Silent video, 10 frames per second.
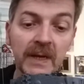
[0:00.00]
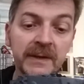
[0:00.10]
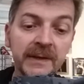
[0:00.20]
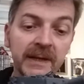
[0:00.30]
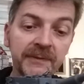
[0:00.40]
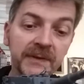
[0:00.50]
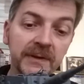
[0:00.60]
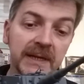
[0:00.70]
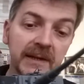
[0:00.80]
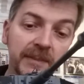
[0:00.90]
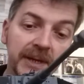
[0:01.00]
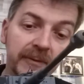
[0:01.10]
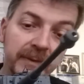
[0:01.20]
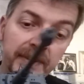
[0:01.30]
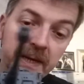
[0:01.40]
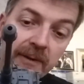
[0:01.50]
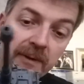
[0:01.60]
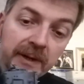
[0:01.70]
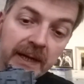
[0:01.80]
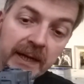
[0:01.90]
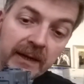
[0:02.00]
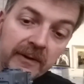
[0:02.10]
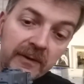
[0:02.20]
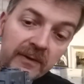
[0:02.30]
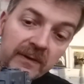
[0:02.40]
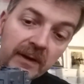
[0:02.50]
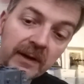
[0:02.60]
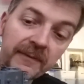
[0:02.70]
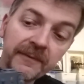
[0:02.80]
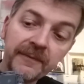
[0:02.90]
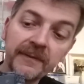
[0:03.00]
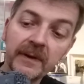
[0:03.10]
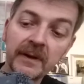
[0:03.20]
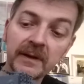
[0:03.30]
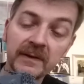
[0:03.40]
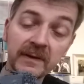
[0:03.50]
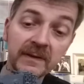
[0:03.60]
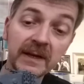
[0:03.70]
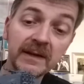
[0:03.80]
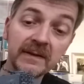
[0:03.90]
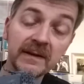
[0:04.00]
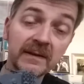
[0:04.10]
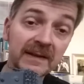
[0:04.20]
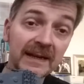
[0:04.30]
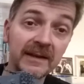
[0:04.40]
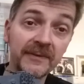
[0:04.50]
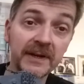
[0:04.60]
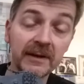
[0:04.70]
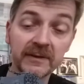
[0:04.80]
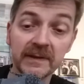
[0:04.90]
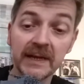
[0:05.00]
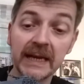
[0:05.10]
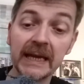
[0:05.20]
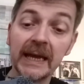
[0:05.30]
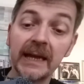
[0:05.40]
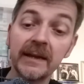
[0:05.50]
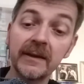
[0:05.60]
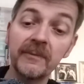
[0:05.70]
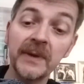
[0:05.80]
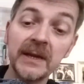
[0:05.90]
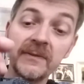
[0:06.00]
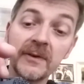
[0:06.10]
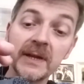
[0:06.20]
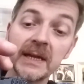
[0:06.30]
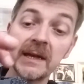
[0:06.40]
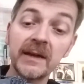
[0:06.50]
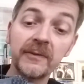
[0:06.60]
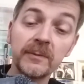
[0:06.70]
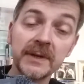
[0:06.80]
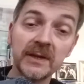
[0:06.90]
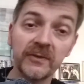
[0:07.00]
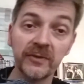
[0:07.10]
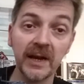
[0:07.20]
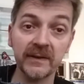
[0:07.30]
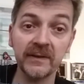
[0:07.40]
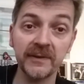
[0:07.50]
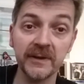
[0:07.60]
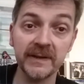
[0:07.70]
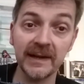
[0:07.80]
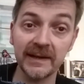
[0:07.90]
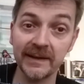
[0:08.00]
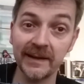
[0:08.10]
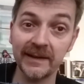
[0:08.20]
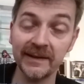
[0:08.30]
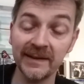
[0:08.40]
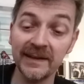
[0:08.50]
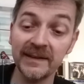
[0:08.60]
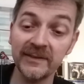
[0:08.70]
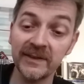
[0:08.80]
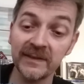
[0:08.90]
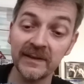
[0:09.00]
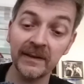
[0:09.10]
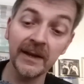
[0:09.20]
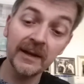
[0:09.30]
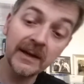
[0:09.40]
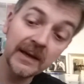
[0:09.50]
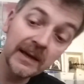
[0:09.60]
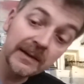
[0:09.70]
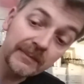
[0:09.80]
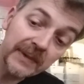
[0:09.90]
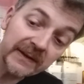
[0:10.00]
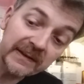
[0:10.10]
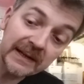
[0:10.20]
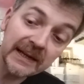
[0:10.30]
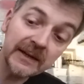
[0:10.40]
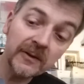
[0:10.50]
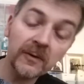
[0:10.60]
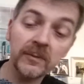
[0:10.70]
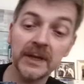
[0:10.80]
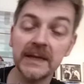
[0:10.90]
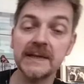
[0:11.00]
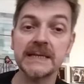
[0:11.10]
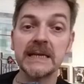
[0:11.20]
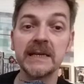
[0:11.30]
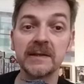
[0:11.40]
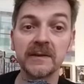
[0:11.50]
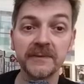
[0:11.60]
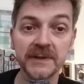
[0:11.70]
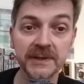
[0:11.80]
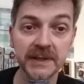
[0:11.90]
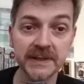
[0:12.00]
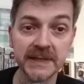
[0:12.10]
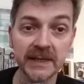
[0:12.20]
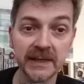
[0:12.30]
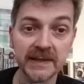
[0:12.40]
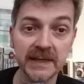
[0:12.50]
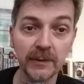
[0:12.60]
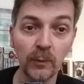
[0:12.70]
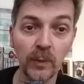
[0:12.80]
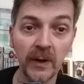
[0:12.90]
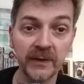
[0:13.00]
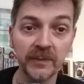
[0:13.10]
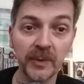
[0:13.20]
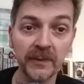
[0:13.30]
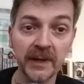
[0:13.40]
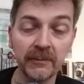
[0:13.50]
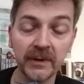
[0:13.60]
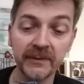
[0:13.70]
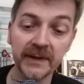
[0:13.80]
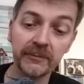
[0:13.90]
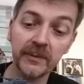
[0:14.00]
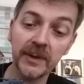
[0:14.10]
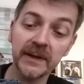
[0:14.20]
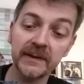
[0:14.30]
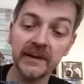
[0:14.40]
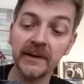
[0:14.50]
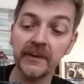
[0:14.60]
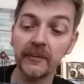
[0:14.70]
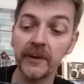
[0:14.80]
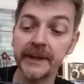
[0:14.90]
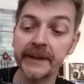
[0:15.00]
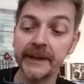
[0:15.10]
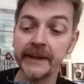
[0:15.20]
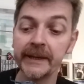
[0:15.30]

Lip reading: I did have to do a little bit of repair work again, because if, as I say this, and I said it in the video, I'll say it again, be very careful with these tracks. They're very delicate, and it's easy just to basically knock one of these teeth off. As you can see, there's a little white spot there when I've had to replace another one.